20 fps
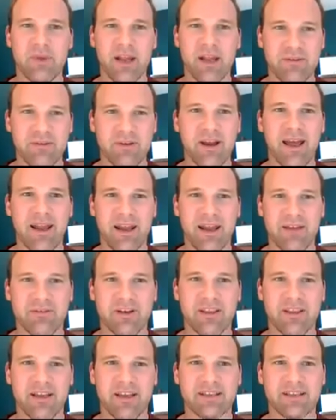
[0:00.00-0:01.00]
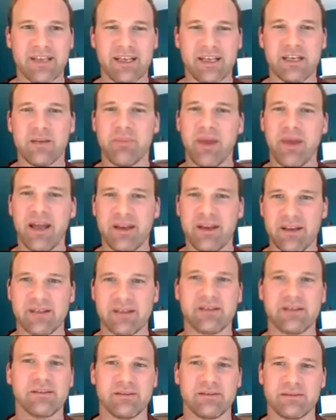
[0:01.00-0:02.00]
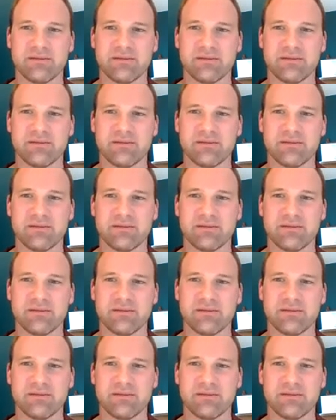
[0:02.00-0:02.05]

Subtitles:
but everything is independent.